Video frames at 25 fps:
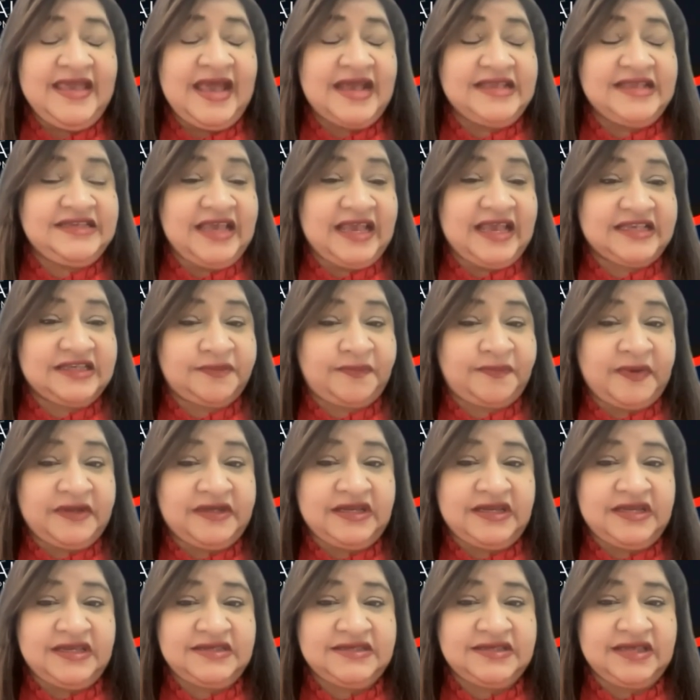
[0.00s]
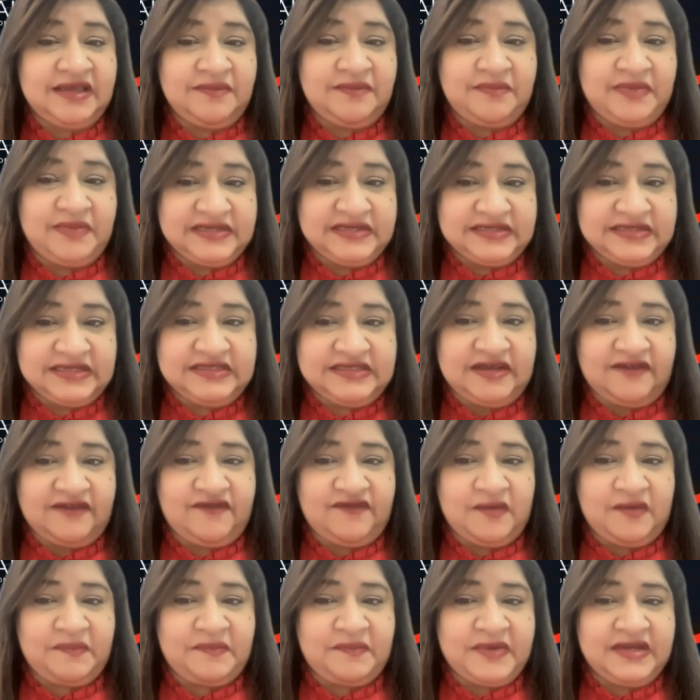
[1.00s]
He has the expertise in business
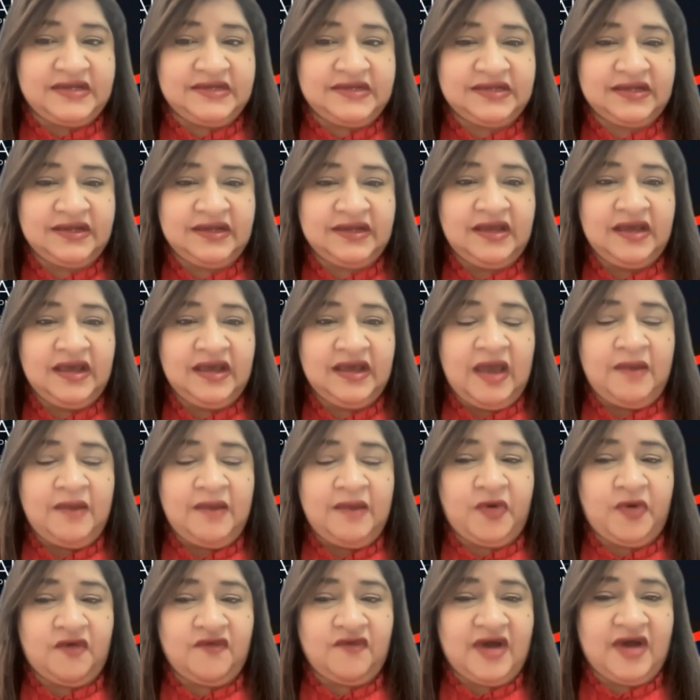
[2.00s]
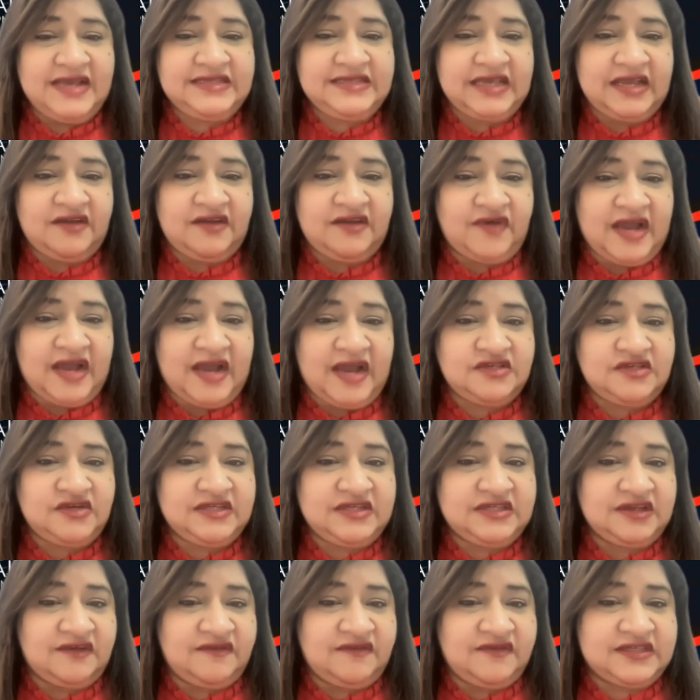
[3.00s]
development and provides
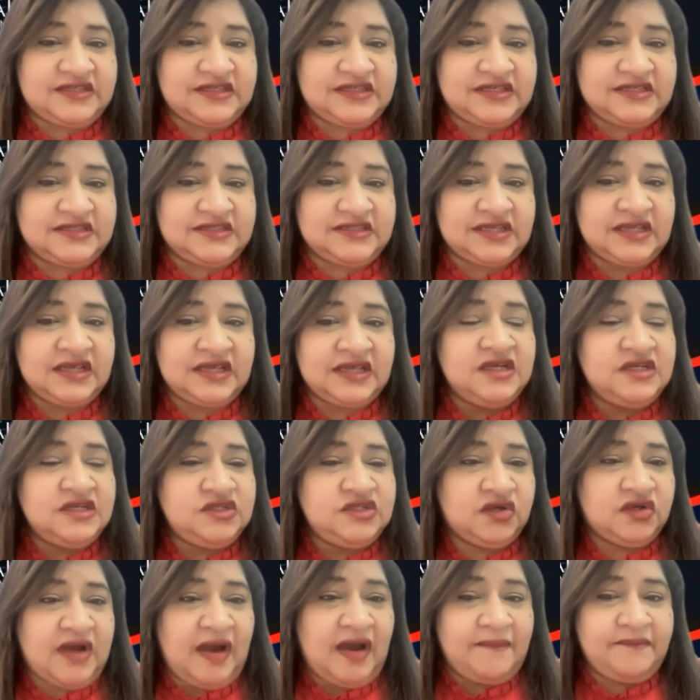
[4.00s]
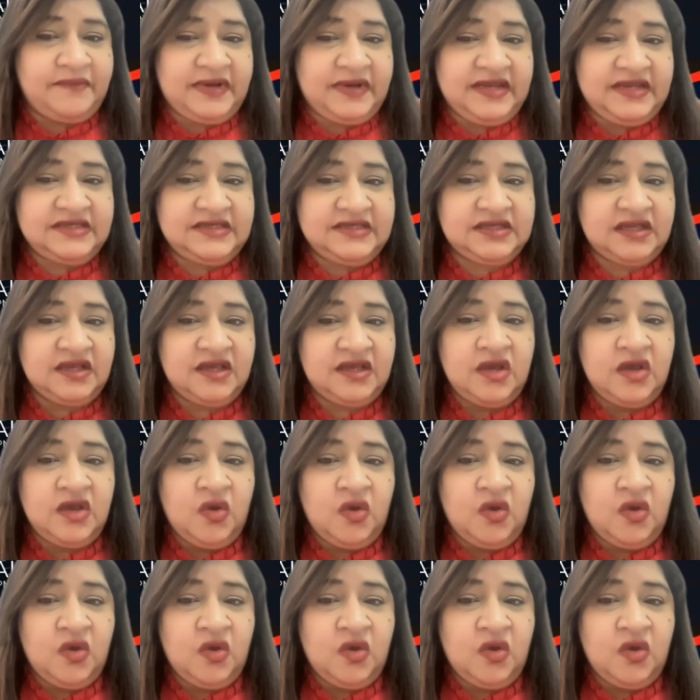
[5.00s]
advisory services to companies